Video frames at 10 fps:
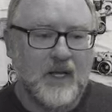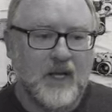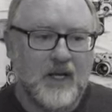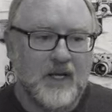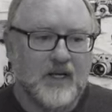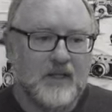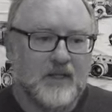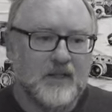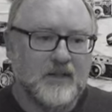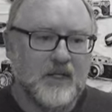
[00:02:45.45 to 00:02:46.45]
and
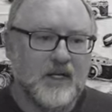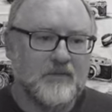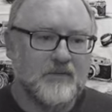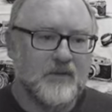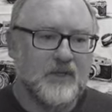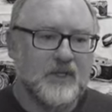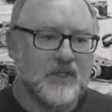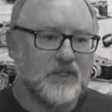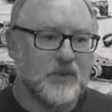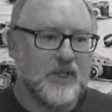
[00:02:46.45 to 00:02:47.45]
they have a very
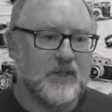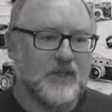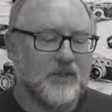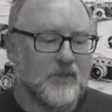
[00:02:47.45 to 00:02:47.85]
nice rendering.